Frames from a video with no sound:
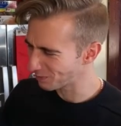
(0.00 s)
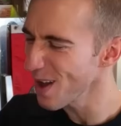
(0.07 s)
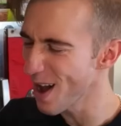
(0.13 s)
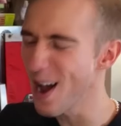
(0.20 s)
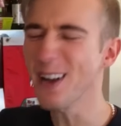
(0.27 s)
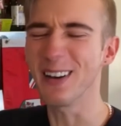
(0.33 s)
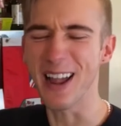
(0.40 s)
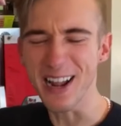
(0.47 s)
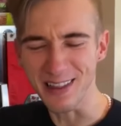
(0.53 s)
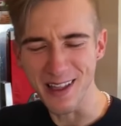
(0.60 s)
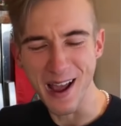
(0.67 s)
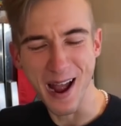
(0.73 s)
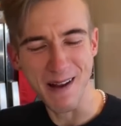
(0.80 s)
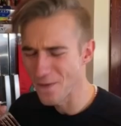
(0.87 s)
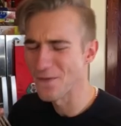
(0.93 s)
I like
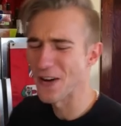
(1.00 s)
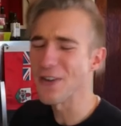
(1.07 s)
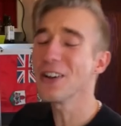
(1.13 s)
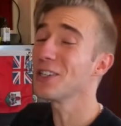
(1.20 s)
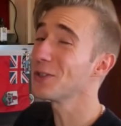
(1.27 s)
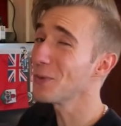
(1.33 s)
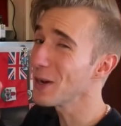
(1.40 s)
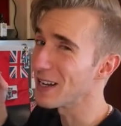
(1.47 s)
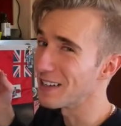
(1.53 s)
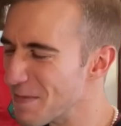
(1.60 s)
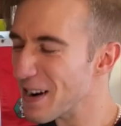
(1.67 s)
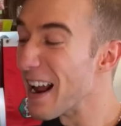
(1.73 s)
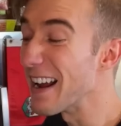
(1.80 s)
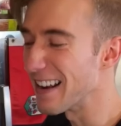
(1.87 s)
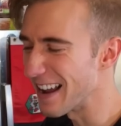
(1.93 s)
that. Very sweet,
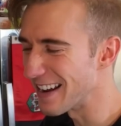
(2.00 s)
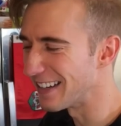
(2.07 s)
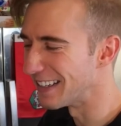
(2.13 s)
but I like